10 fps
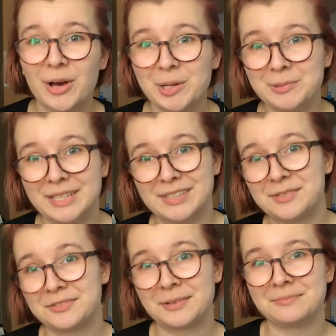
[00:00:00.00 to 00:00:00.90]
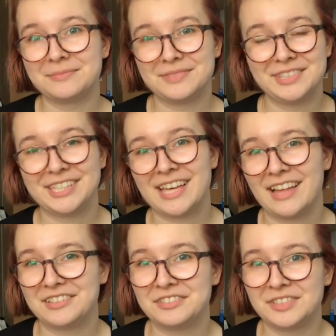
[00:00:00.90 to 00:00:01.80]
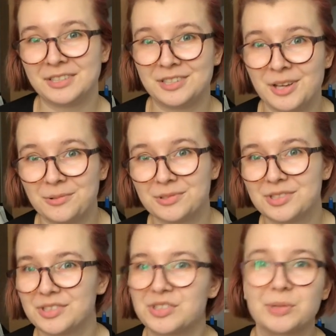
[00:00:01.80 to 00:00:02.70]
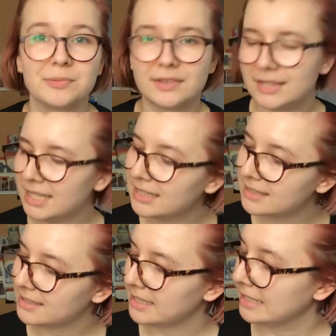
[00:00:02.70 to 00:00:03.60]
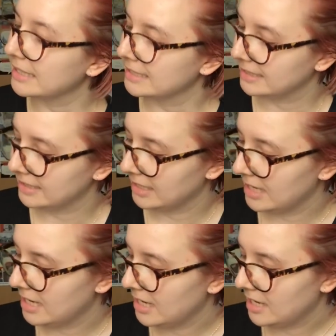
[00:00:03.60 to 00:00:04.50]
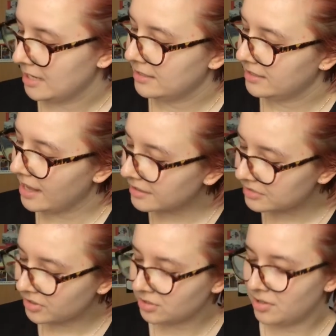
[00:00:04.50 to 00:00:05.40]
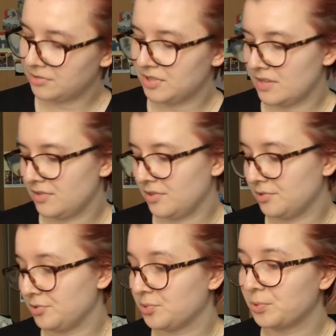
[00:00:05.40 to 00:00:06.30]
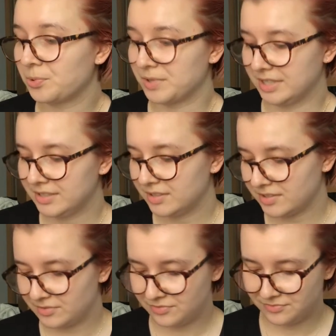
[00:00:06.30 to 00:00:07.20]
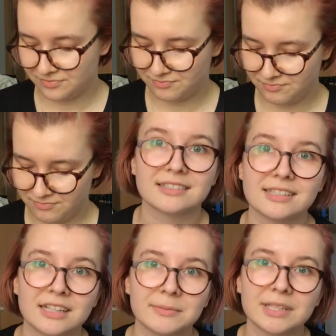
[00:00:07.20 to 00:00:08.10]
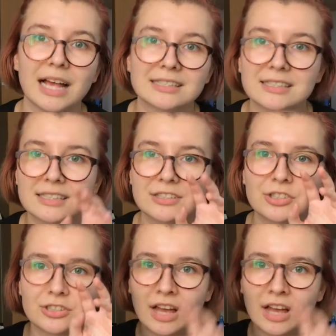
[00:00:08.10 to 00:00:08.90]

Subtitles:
Otis from the Canterville Ghost. So this is the Canterville Ghost and Other Stories. It's the Alma Classics edition.